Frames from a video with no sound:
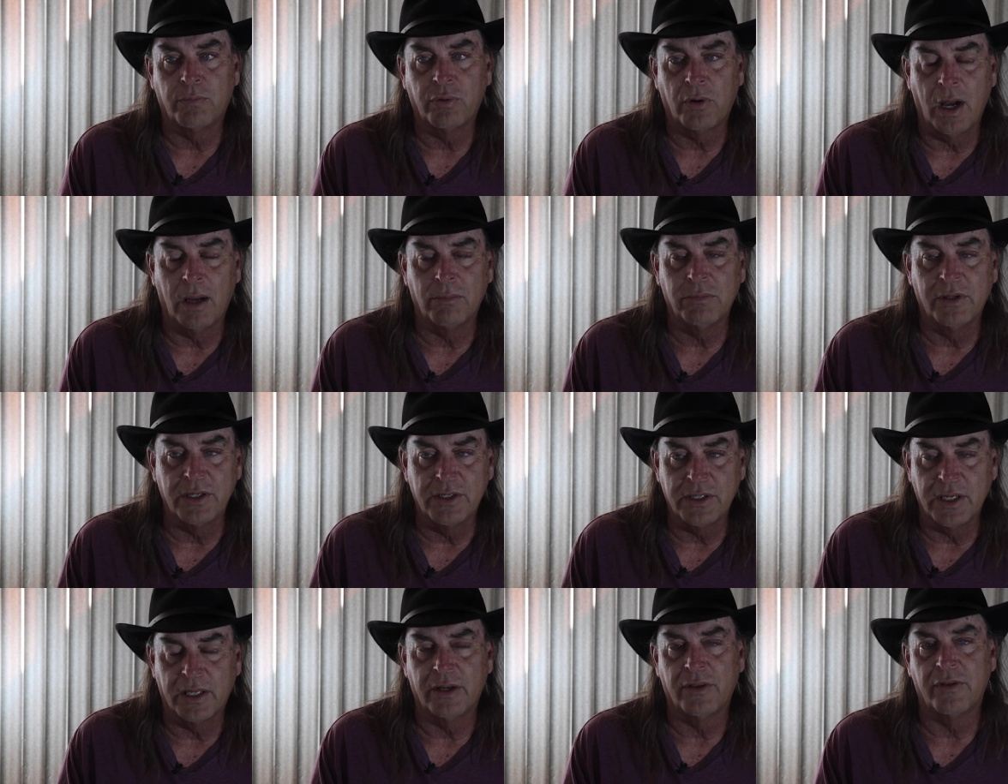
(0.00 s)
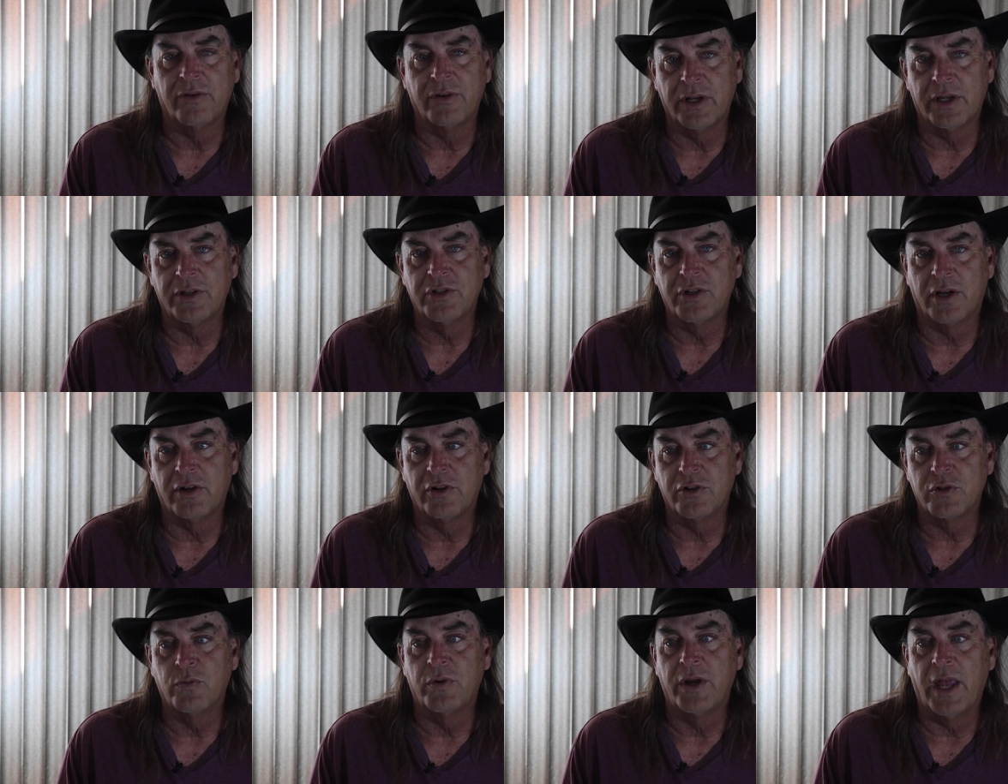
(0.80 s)
probably 10 other Dutch
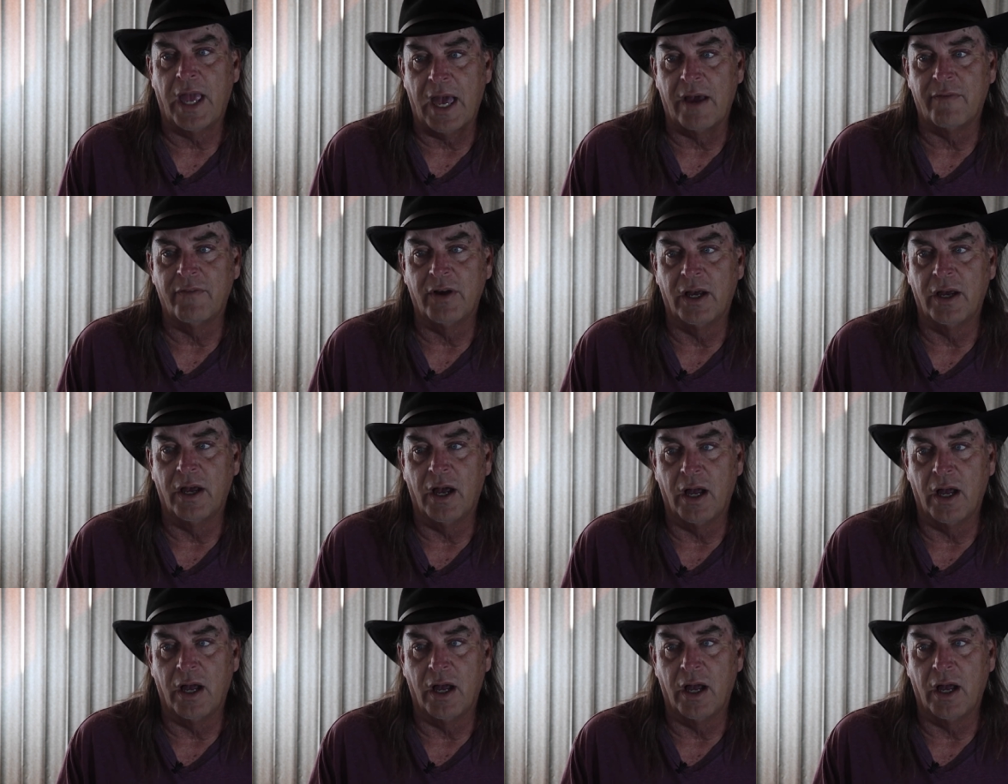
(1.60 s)
hunters would have